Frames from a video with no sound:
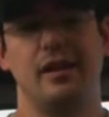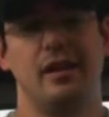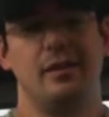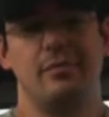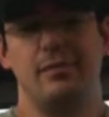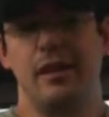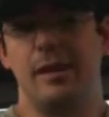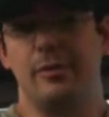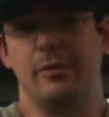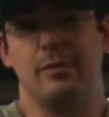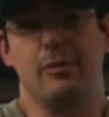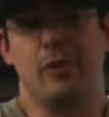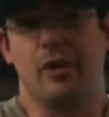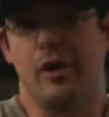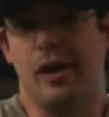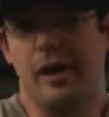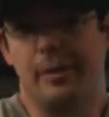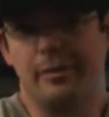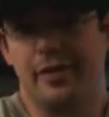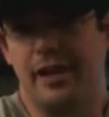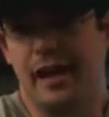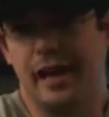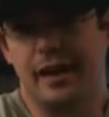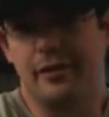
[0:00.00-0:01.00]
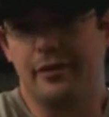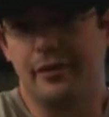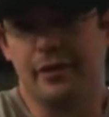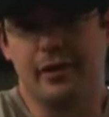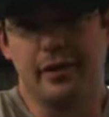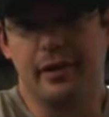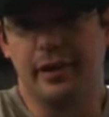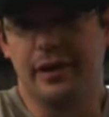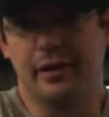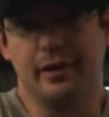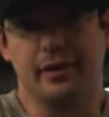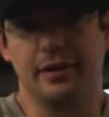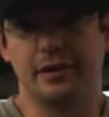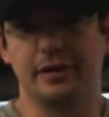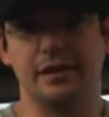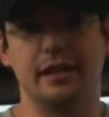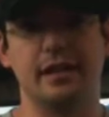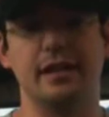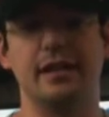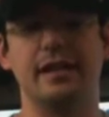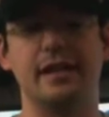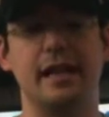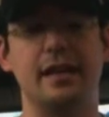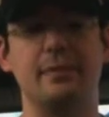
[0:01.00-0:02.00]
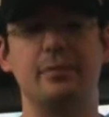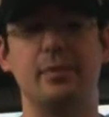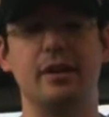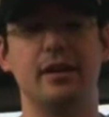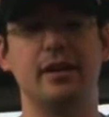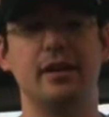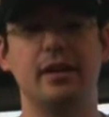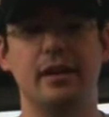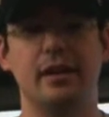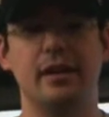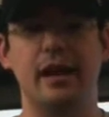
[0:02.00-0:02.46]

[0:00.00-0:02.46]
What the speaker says: maybe more. I don't know how long it's going to take, but